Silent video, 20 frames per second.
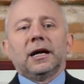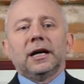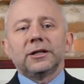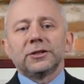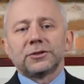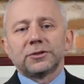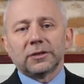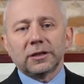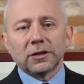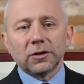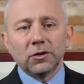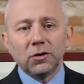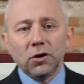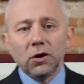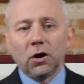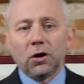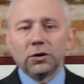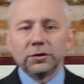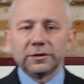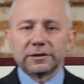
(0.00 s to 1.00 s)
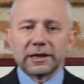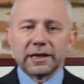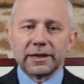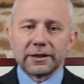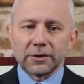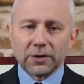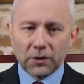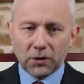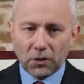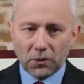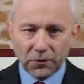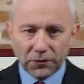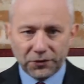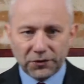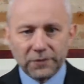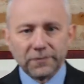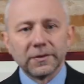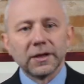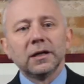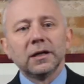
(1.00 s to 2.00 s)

ensuring long-term growth.